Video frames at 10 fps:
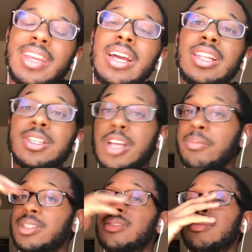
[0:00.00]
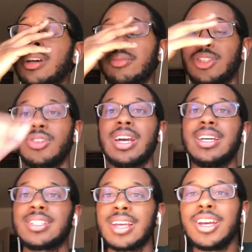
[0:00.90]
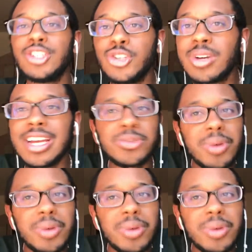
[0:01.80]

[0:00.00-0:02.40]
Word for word: let's hop into some topics, you guys. Do you guys